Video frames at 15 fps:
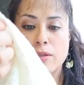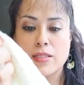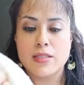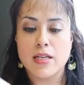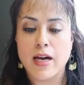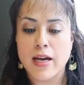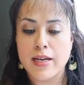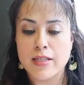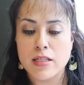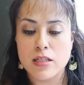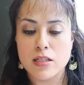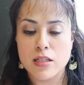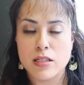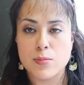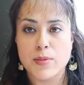a size
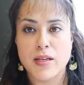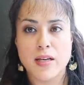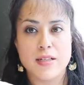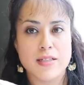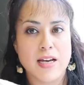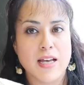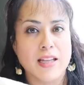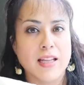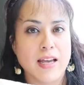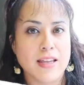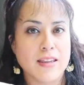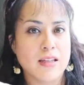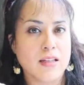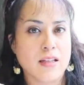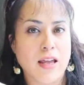just because I
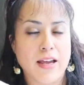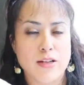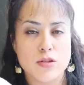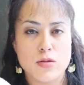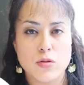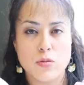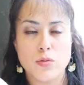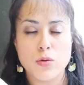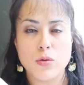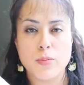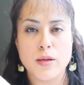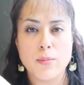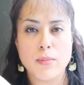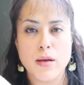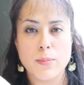like the extra room
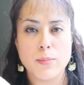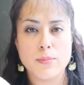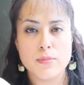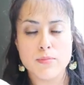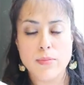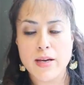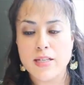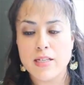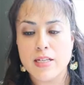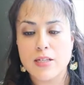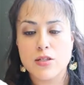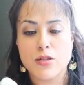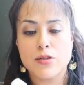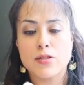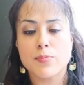in my, my
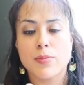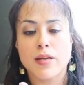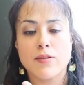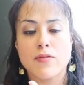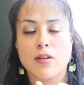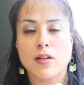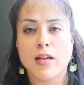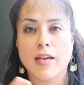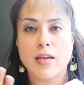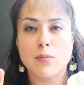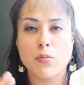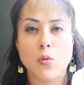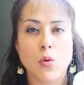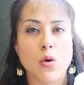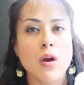t-shirts, but if you like it
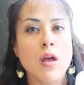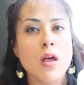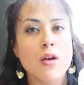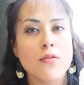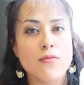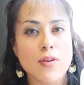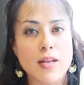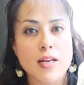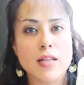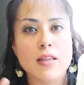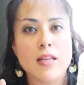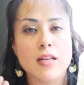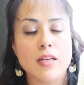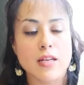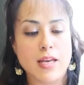more fitted,
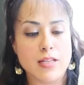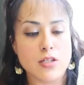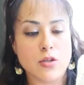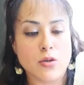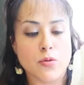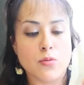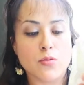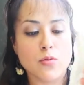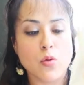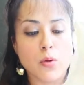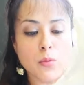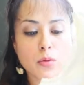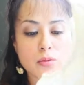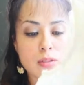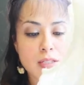then get your
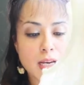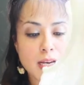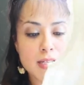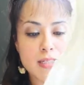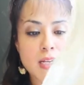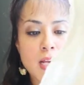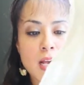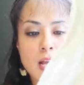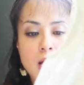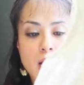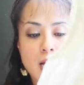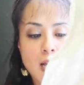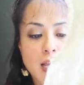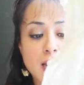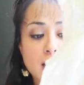normal size.
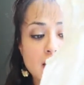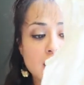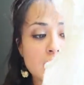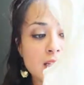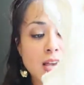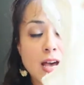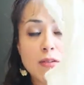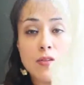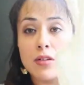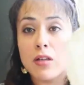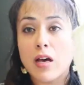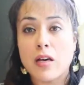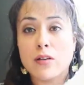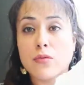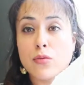Uh, it does have a
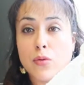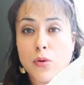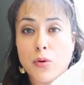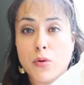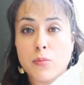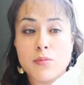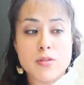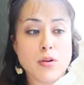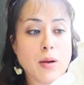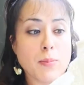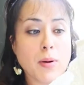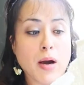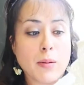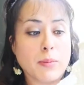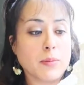lot of room, so I
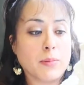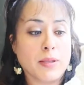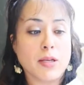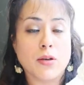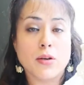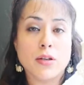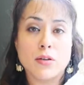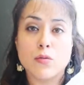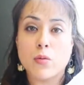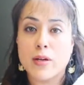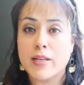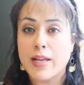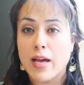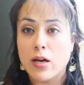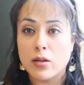probably could have
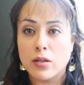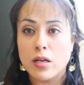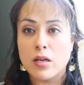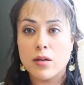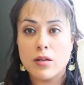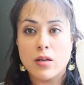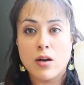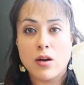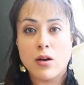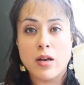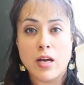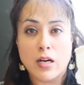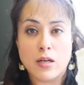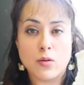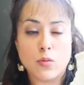went down or
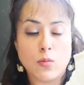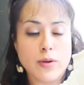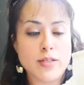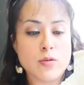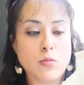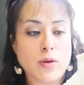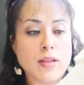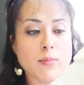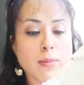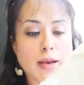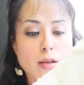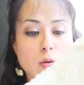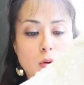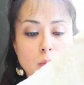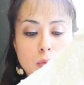uh, went with my
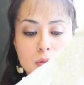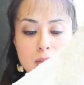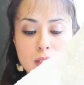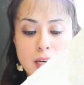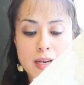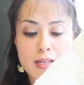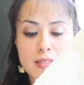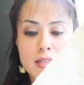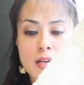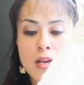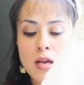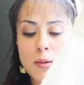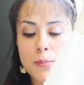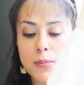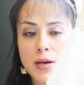normal size,
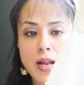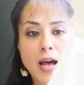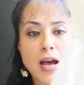but